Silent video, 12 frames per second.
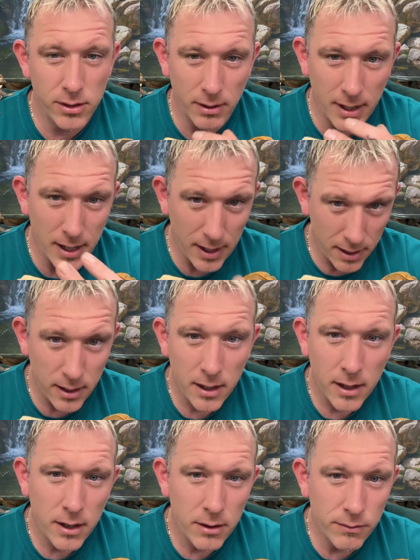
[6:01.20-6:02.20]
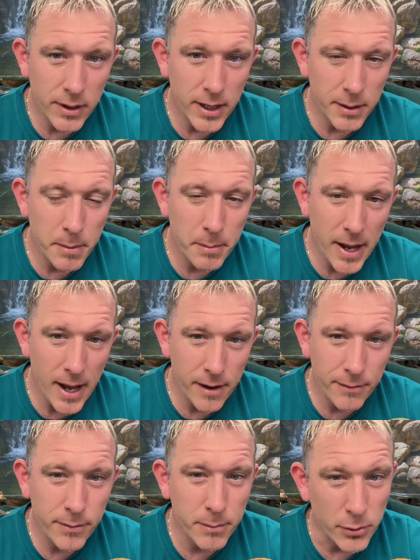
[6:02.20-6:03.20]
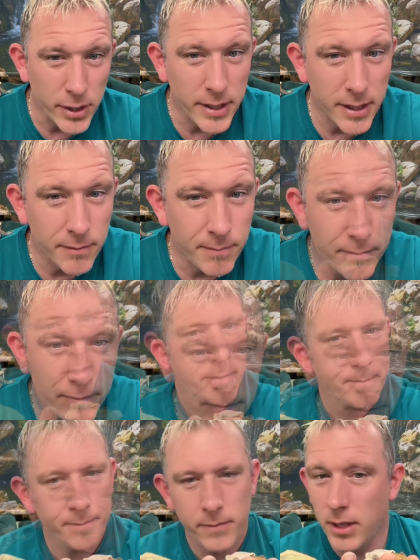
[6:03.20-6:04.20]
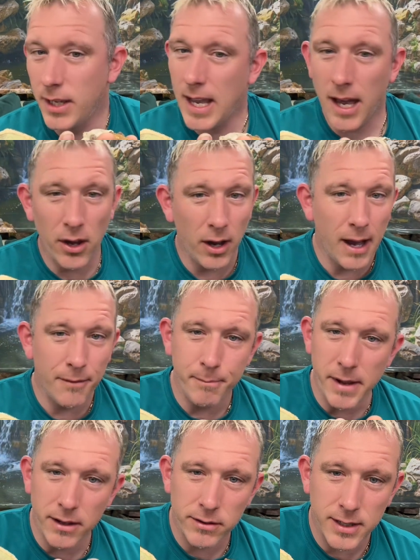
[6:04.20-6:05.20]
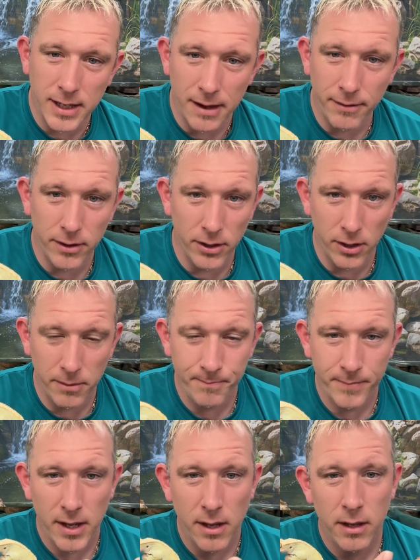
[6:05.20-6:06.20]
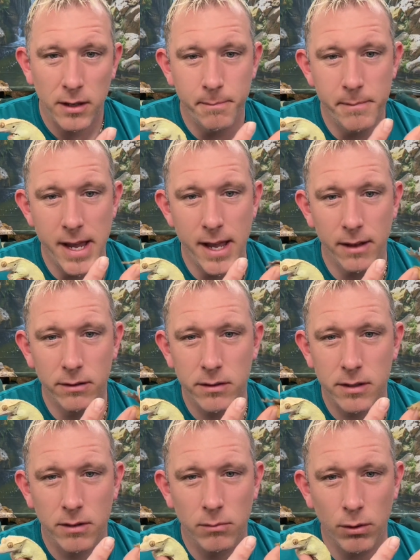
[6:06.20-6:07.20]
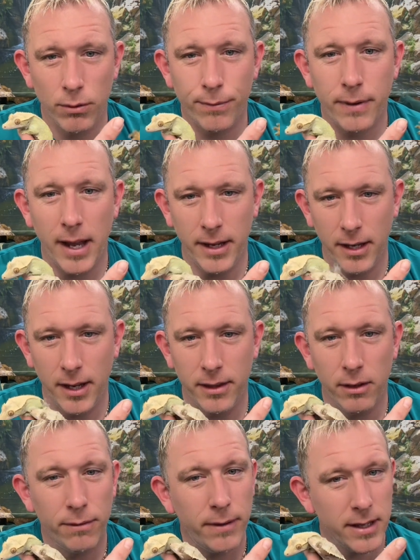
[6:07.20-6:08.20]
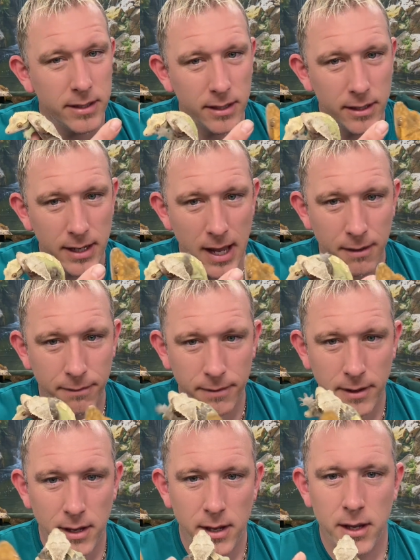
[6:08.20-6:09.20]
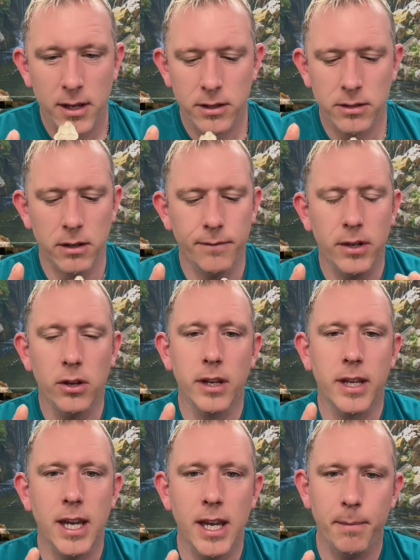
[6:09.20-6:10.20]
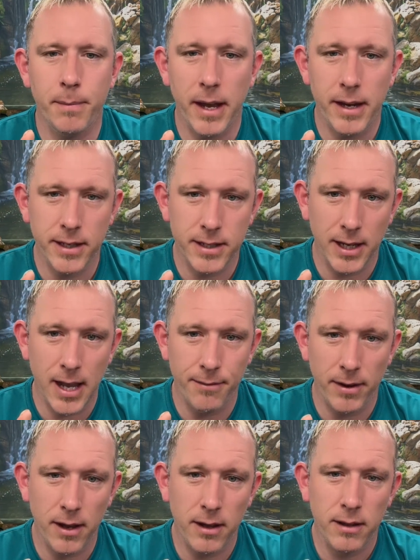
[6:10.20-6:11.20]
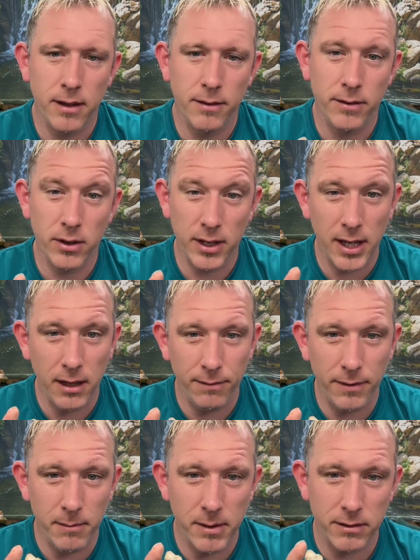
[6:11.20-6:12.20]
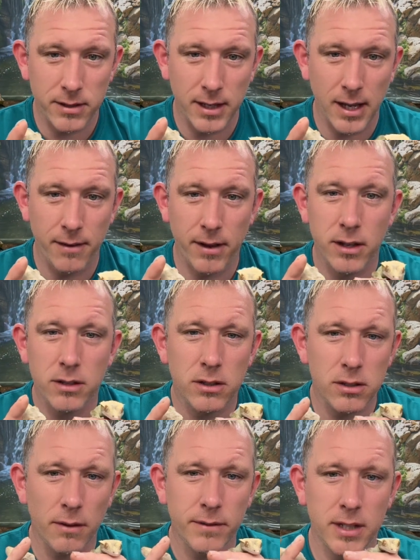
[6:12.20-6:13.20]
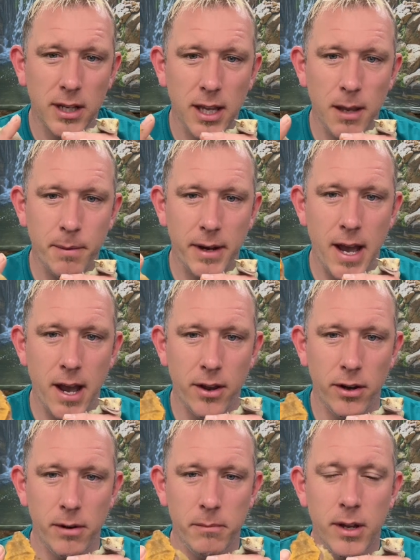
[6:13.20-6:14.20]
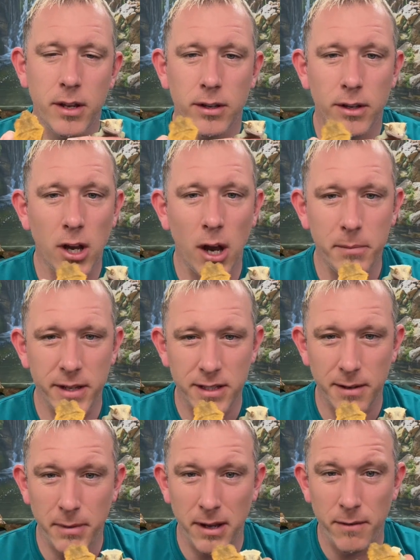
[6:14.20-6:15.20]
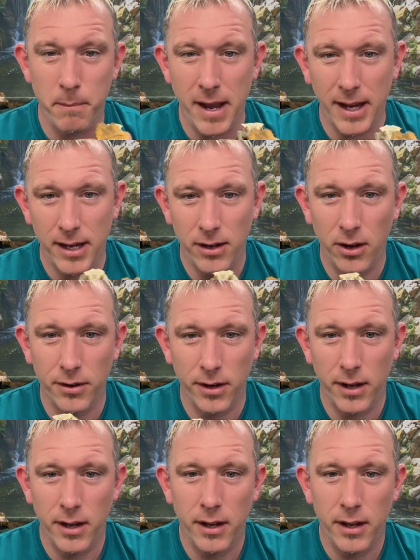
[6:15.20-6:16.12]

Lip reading: are really prepared for breeding. You cannot have males together though. Males will fight, and they'll fight to the death. So if you're going to keep any together, if you're going to keep females together, just obviously keep an eye on them. There normally is a bit of a pecking order